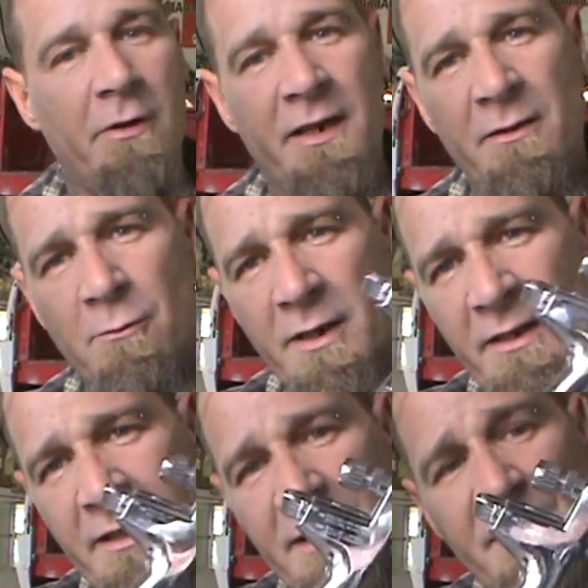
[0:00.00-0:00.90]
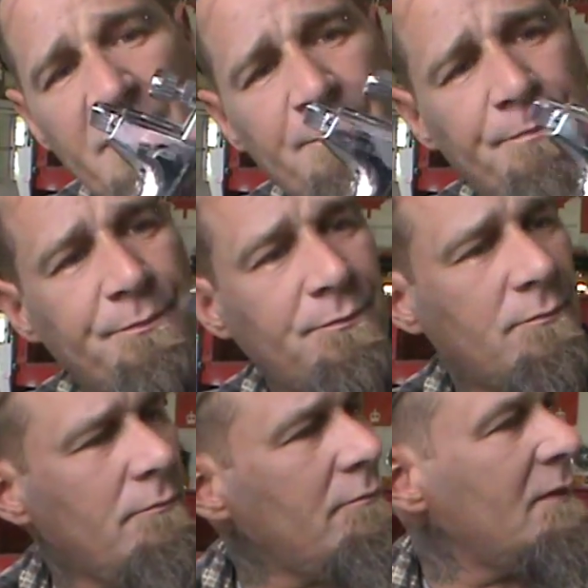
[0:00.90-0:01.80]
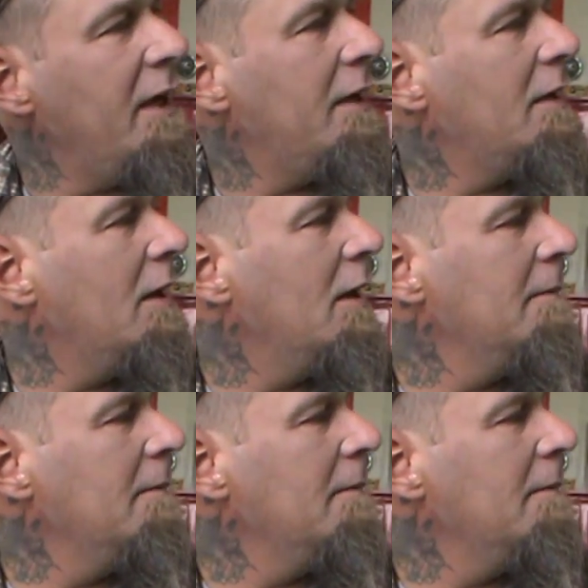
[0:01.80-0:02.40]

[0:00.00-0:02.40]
running one of these, and